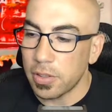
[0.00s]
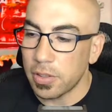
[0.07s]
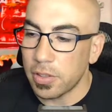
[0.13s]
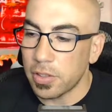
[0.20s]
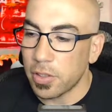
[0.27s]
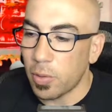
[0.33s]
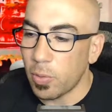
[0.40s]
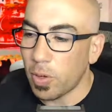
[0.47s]

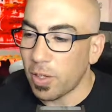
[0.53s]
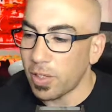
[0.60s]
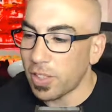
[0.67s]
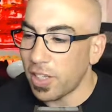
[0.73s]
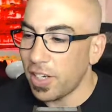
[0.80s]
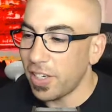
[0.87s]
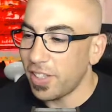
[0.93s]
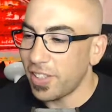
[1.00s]
Saltwater
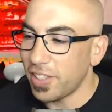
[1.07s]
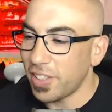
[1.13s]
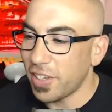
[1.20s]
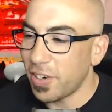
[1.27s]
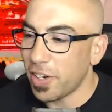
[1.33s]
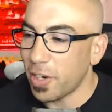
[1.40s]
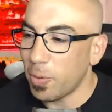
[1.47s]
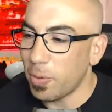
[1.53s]
Slayer says
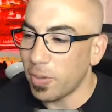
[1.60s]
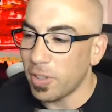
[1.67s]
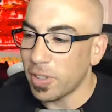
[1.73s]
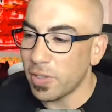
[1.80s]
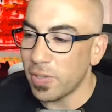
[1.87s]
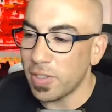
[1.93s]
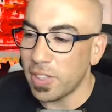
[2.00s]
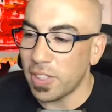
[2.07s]
Eric. I won't
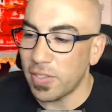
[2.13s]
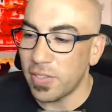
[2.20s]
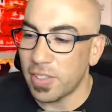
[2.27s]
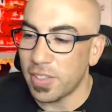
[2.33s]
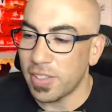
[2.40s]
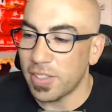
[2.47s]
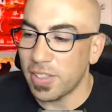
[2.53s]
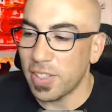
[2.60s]
ask my dad.
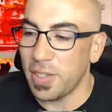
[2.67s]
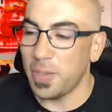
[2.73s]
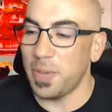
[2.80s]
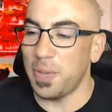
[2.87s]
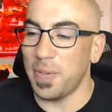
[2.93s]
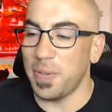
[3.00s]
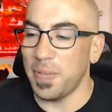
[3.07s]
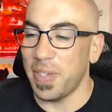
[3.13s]

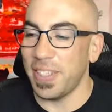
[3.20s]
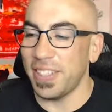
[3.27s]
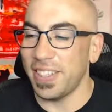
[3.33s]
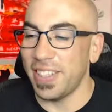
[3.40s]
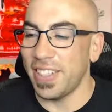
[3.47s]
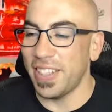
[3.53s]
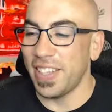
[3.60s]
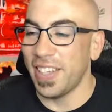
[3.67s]
Be
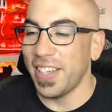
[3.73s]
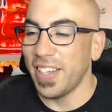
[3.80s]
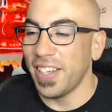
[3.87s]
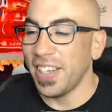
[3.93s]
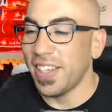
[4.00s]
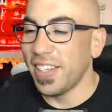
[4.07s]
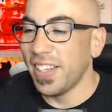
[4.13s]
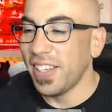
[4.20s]
busy.
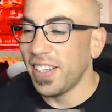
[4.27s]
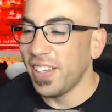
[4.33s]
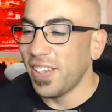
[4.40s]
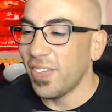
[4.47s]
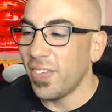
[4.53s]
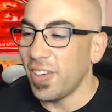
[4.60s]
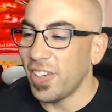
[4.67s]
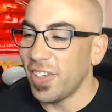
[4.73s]

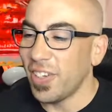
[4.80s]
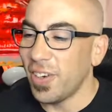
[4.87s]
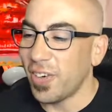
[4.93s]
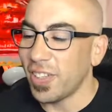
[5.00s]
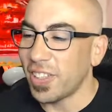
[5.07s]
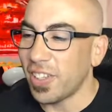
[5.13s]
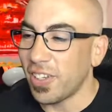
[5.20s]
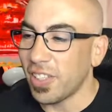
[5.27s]
When are you
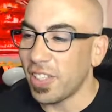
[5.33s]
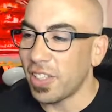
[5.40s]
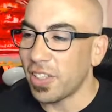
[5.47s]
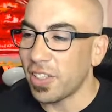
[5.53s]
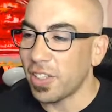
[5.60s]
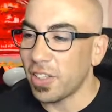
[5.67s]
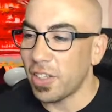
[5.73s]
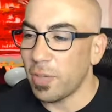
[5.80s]
going, Salty?
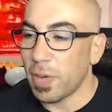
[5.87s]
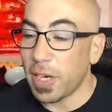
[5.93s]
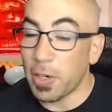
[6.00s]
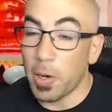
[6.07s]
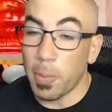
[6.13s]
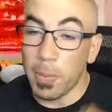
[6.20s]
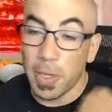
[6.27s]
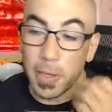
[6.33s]
If I go,
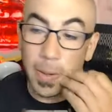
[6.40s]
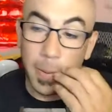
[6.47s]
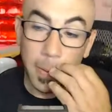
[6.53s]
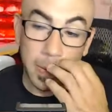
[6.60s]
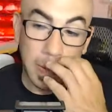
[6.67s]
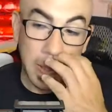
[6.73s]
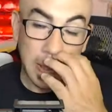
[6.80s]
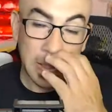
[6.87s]
I'm gonna go.
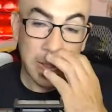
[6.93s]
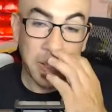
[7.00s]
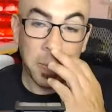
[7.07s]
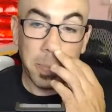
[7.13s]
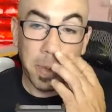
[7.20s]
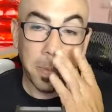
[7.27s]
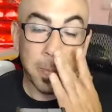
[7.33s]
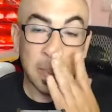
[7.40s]
So Oscar,
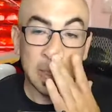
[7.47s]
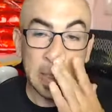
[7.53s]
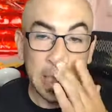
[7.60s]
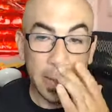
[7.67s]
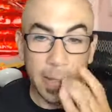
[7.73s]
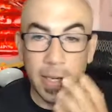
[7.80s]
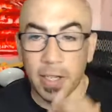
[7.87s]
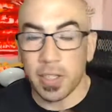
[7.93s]
probably
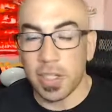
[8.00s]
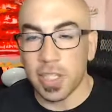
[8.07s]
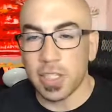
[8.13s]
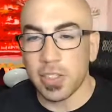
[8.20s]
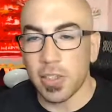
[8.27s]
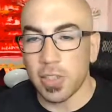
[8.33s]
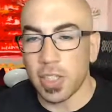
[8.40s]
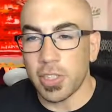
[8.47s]
Saturday. I think
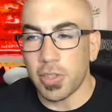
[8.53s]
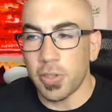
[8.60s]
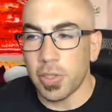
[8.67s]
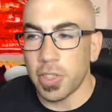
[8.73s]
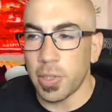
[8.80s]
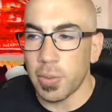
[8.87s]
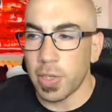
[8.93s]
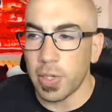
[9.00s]
Salty too.
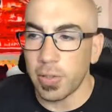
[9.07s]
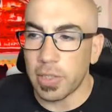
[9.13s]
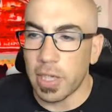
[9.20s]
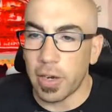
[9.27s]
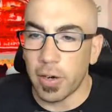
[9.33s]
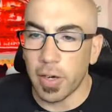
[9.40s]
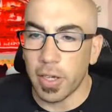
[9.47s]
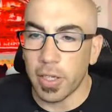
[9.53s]
Usually we go
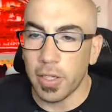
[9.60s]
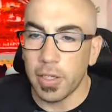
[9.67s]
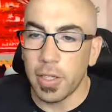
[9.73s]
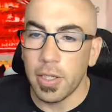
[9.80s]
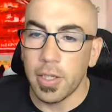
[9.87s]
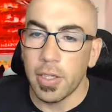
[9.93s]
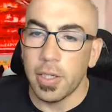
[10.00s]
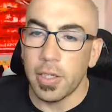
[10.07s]
Saturday.
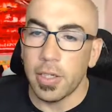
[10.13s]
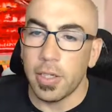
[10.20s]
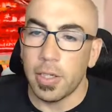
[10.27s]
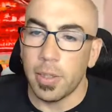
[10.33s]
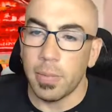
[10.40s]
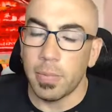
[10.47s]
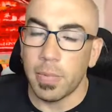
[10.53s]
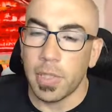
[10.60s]

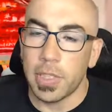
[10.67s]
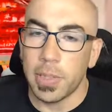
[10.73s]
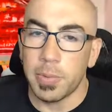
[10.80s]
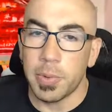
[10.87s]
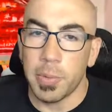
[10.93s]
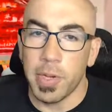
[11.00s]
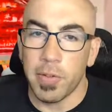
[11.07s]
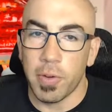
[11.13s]
That seems
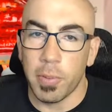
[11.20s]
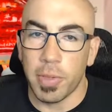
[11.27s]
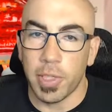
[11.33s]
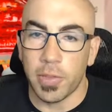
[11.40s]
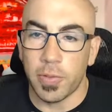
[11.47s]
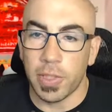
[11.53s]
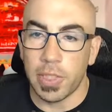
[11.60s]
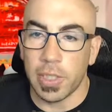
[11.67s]
to be
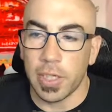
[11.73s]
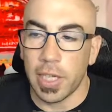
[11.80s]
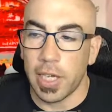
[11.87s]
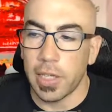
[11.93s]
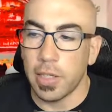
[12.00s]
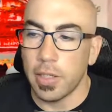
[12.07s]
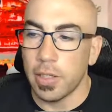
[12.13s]
everybody's fishing day.